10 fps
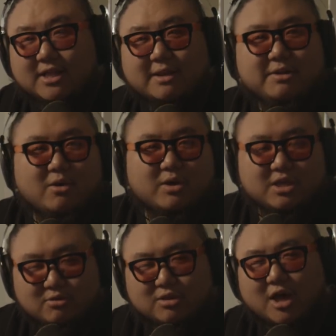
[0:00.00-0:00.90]
Let me know what
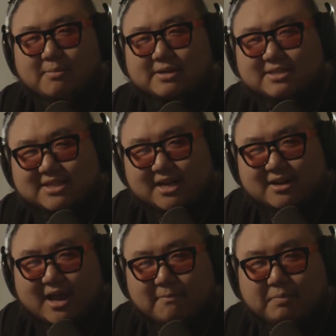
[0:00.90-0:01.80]
you thought about Stay
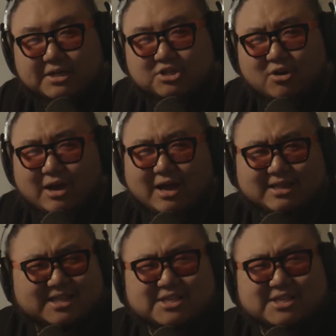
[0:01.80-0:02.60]
the Night by Chungha.